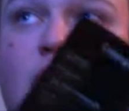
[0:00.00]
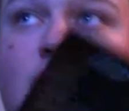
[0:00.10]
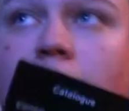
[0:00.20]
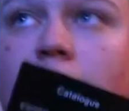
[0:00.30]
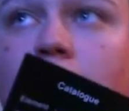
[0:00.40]

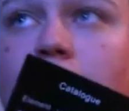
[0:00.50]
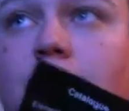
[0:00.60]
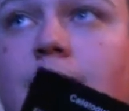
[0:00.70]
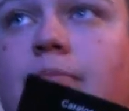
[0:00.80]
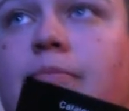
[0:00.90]
you'll
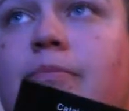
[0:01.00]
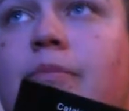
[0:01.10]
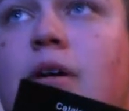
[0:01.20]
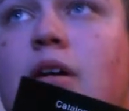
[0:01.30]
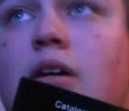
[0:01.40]

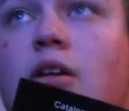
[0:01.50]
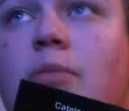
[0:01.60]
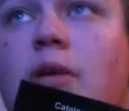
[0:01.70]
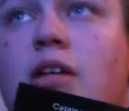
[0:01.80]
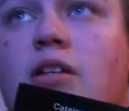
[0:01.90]

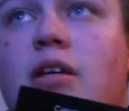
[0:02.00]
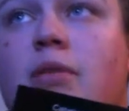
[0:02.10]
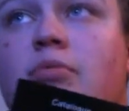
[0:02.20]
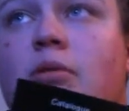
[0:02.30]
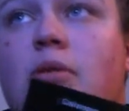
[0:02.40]
be able to see
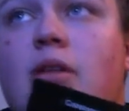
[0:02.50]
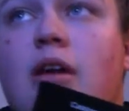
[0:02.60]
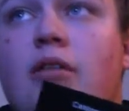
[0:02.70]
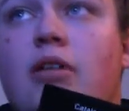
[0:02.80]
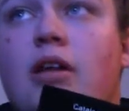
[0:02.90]
it properly
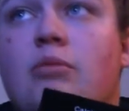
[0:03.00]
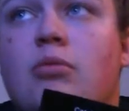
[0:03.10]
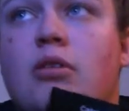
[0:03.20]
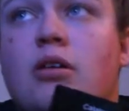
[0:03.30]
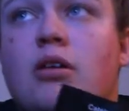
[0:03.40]
there really, but